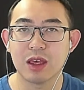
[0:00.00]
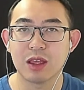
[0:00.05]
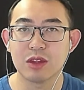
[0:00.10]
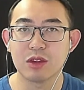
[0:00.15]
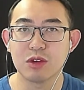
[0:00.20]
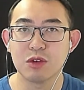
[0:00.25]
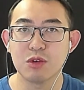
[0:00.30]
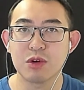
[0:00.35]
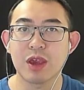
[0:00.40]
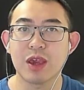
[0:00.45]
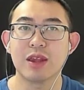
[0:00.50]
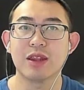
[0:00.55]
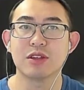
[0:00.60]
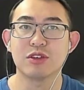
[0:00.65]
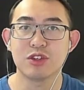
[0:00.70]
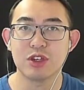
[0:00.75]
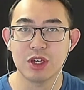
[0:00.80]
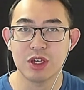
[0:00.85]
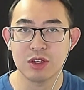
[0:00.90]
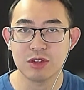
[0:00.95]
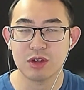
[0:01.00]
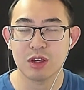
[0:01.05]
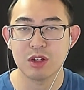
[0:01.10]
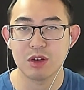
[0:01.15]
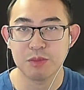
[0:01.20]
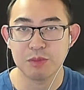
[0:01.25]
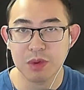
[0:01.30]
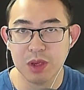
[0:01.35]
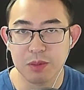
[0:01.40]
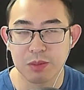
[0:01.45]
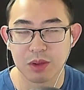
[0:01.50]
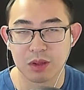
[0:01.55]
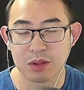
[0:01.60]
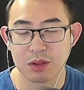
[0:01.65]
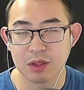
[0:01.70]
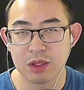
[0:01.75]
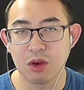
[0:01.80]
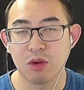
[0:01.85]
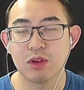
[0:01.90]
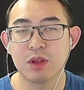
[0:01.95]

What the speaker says: that you cannot change other people.